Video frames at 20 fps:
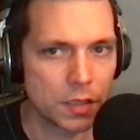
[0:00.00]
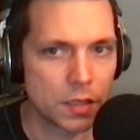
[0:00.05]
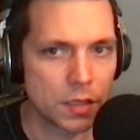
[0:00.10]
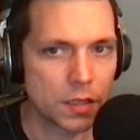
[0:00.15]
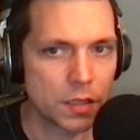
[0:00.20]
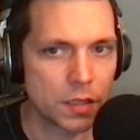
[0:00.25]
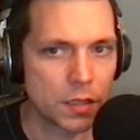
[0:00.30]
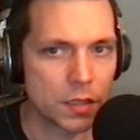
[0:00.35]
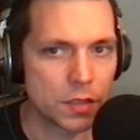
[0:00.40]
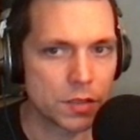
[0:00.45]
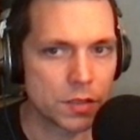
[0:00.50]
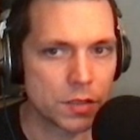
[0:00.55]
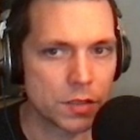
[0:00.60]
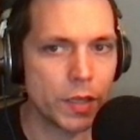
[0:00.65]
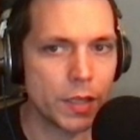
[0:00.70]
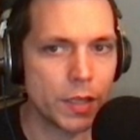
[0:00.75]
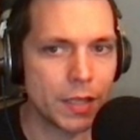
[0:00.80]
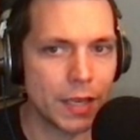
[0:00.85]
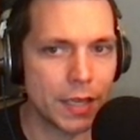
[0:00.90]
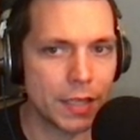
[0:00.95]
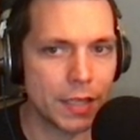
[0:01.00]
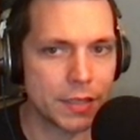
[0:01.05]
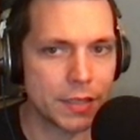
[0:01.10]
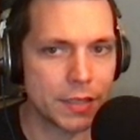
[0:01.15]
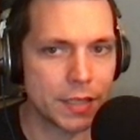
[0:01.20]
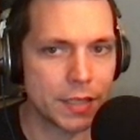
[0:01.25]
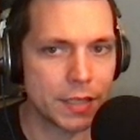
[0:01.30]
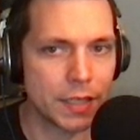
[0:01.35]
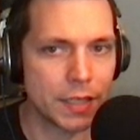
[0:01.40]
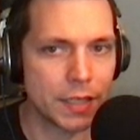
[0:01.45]
So the queen can't
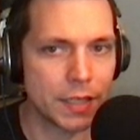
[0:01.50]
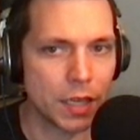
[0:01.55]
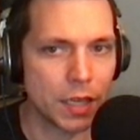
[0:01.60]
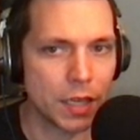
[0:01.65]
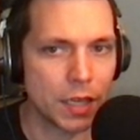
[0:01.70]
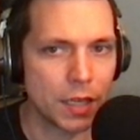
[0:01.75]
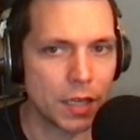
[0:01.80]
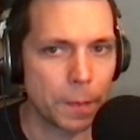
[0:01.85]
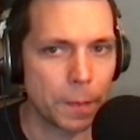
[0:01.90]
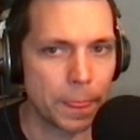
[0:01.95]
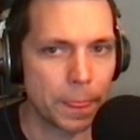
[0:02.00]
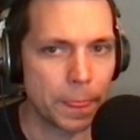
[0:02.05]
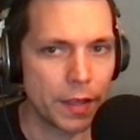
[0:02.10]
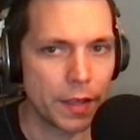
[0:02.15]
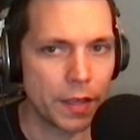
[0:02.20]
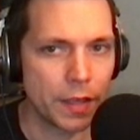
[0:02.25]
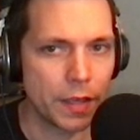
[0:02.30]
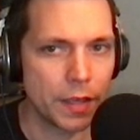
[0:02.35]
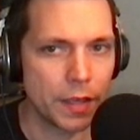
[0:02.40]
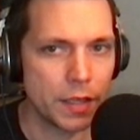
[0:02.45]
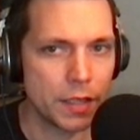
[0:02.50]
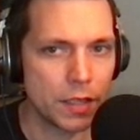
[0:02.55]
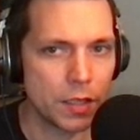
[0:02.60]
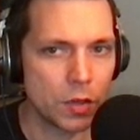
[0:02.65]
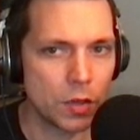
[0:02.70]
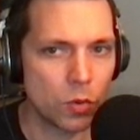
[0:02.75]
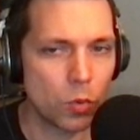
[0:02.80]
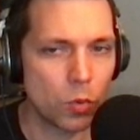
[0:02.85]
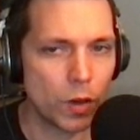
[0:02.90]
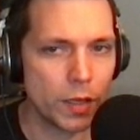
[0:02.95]
take.
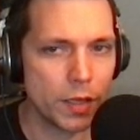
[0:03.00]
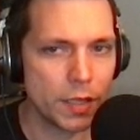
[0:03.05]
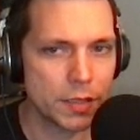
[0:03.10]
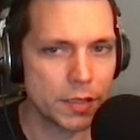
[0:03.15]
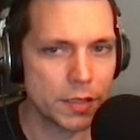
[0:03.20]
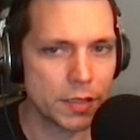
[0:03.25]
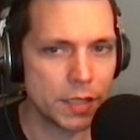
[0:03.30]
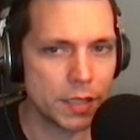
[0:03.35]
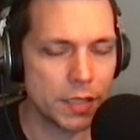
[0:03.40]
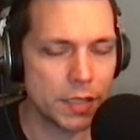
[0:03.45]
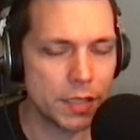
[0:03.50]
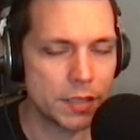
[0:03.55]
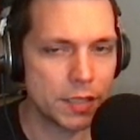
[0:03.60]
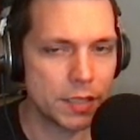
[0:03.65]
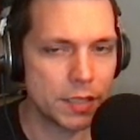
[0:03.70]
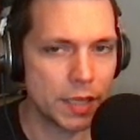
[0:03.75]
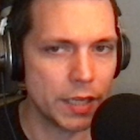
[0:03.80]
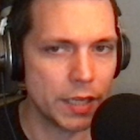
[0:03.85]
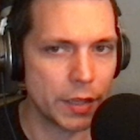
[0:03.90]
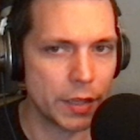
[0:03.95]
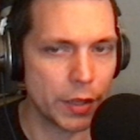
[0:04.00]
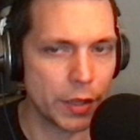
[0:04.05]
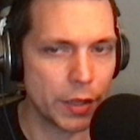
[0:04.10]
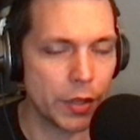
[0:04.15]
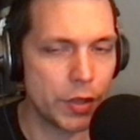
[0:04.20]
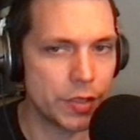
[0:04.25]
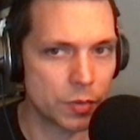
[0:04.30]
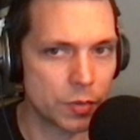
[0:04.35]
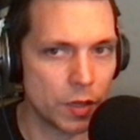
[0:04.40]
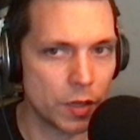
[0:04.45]
Why doesn't he take
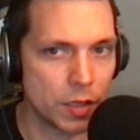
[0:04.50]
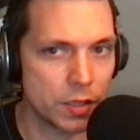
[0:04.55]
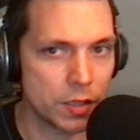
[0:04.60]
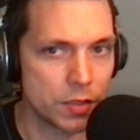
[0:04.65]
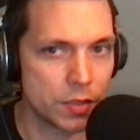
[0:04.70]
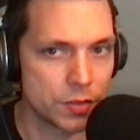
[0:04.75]
this way?